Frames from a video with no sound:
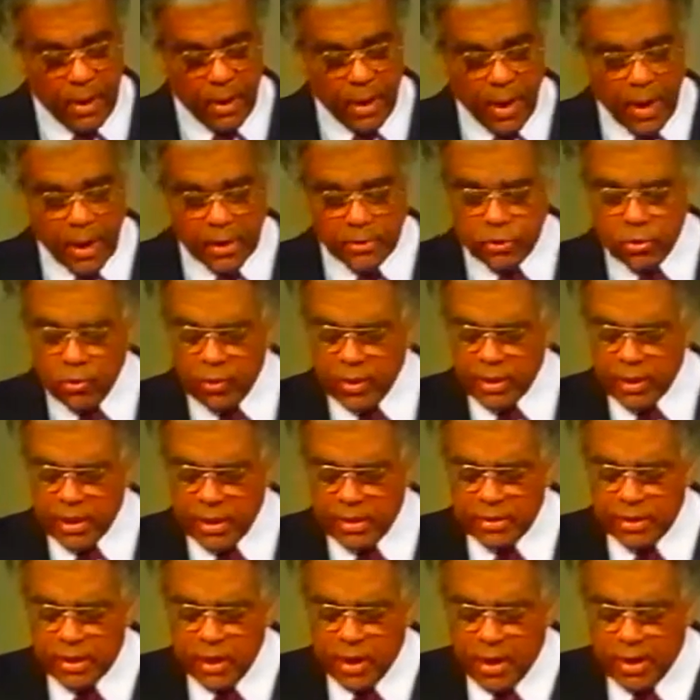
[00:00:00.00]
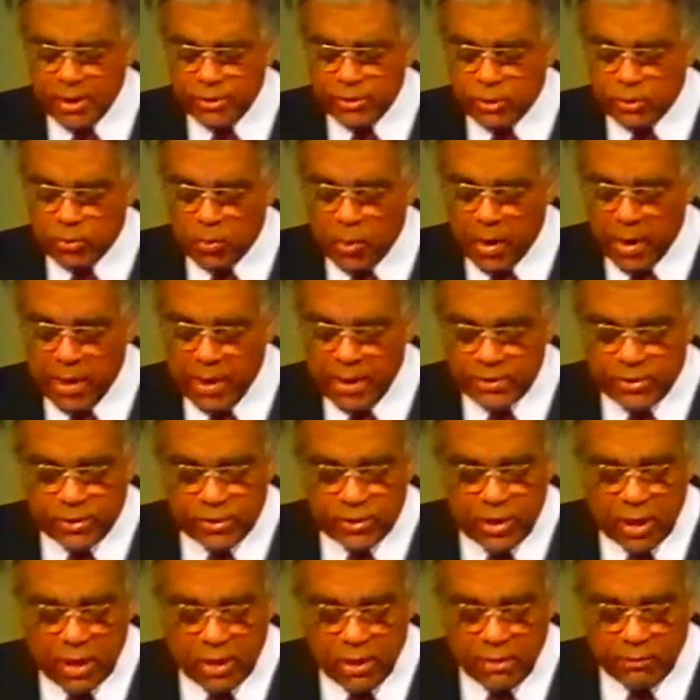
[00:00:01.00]
And doing it God's way
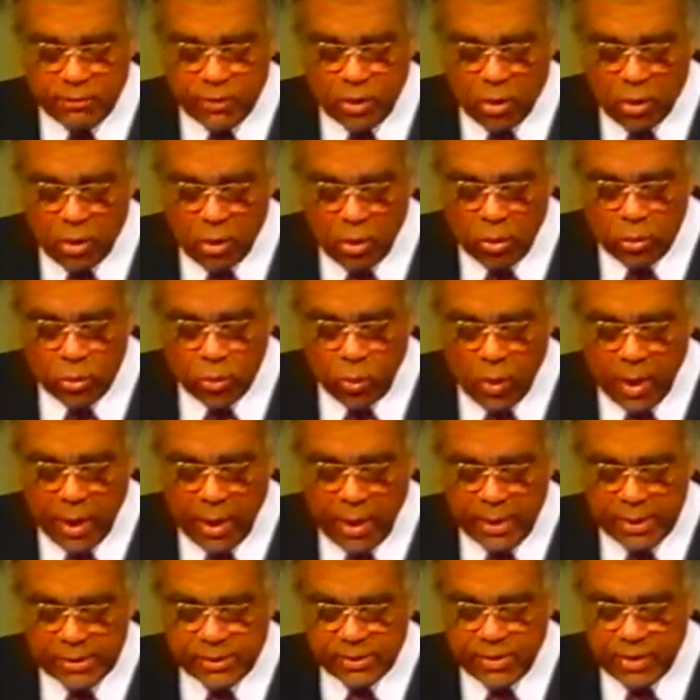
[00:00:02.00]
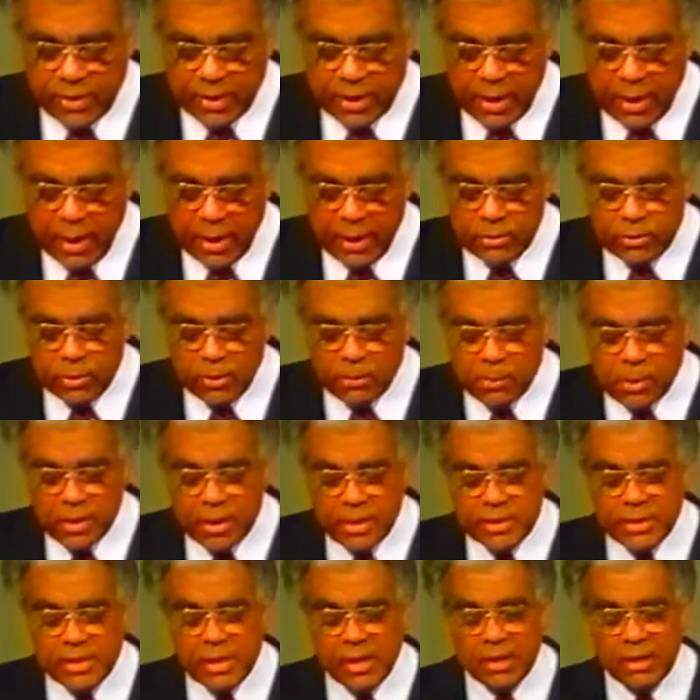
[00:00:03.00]
instead of your own way is the key to
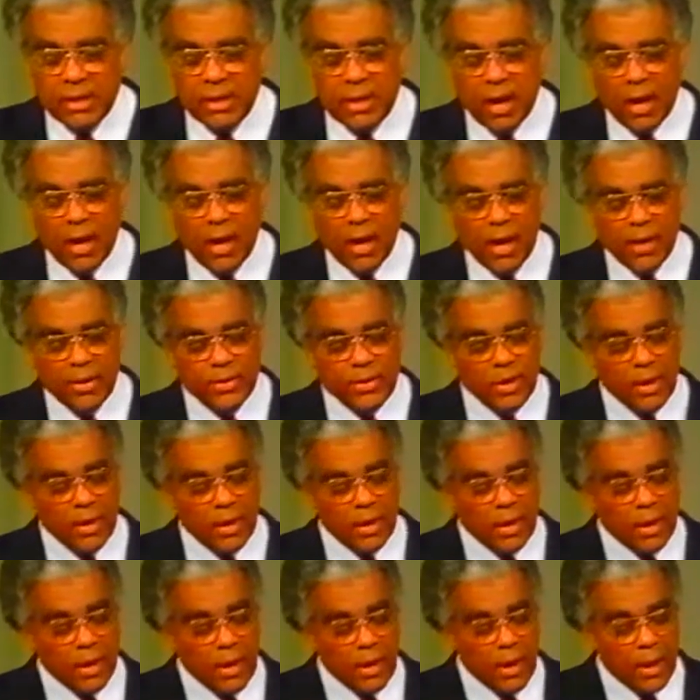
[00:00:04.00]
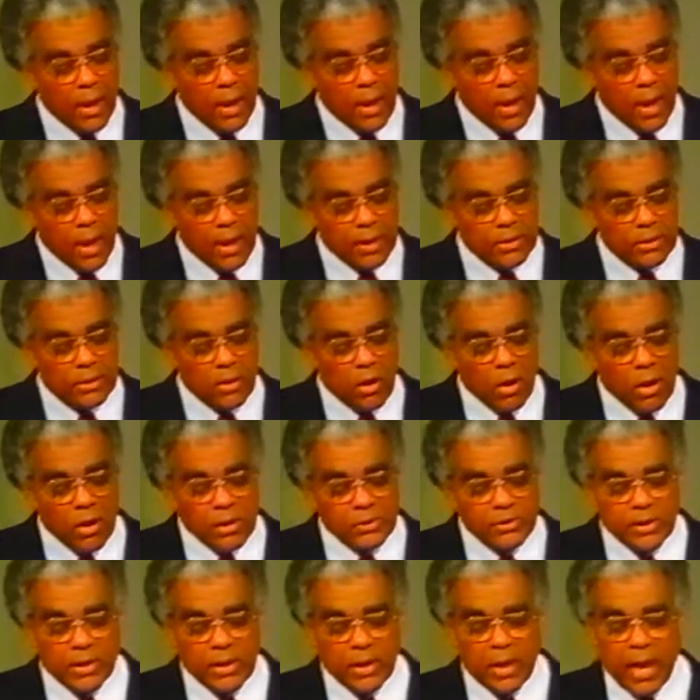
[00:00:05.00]
pleasing God and
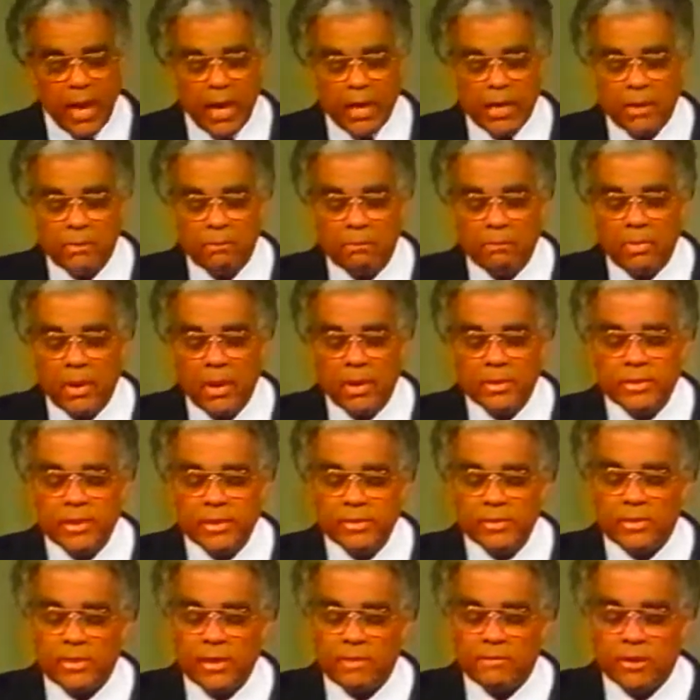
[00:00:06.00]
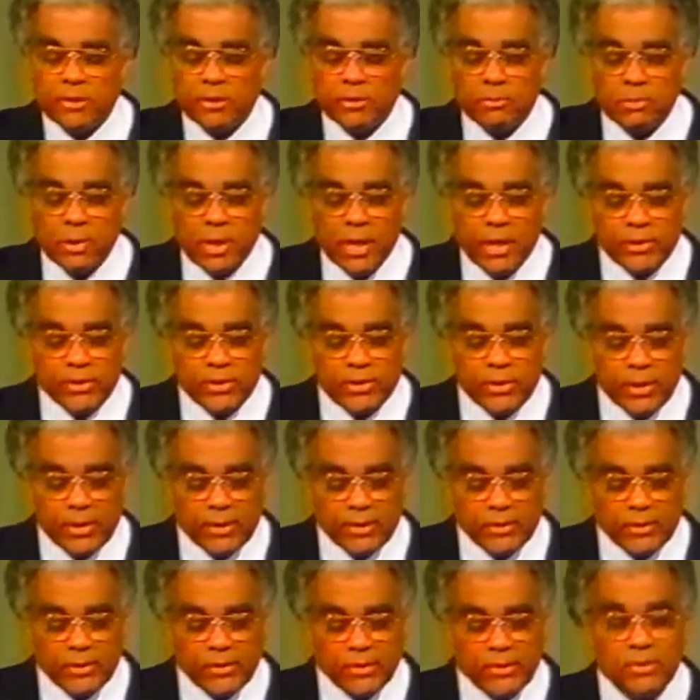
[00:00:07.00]
causing an abundance of His
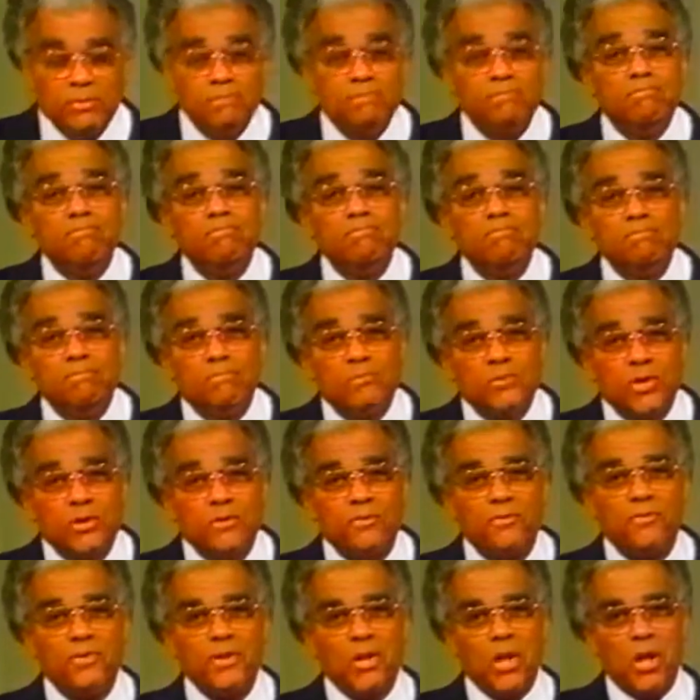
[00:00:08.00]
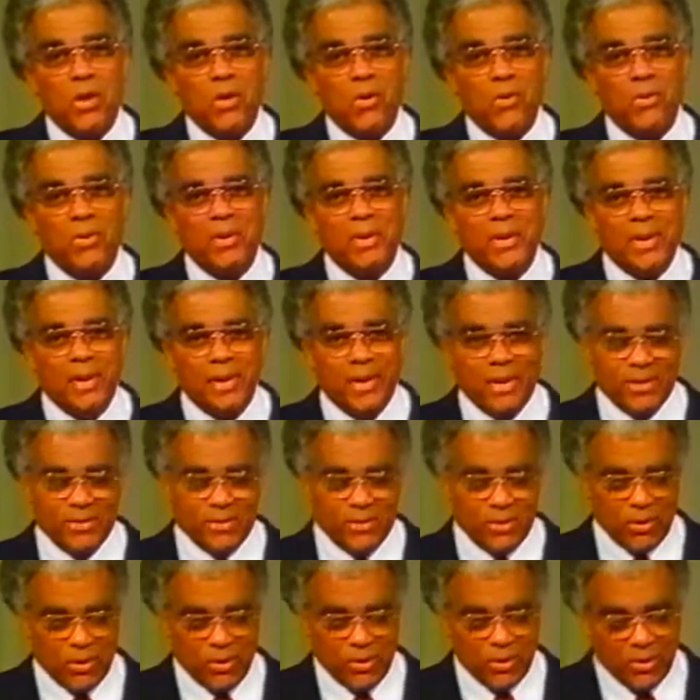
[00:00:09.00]
blessings to flow
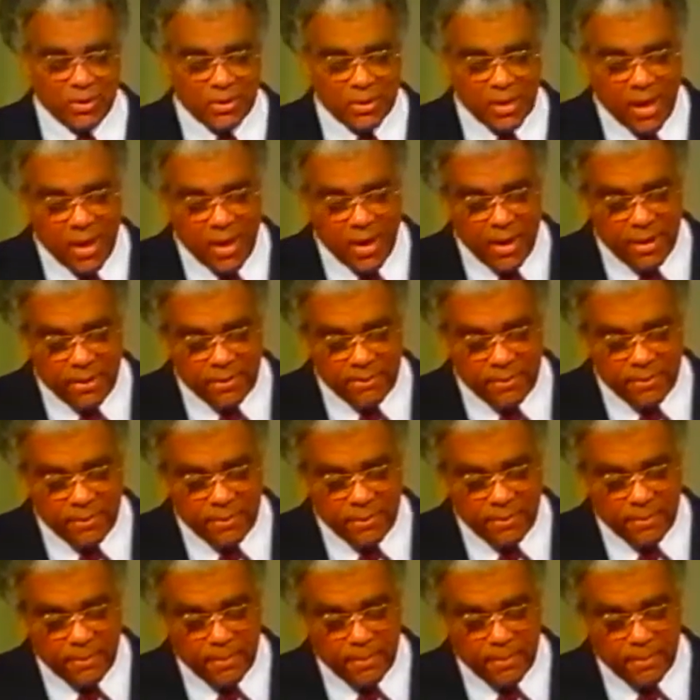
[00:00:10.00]
into your life.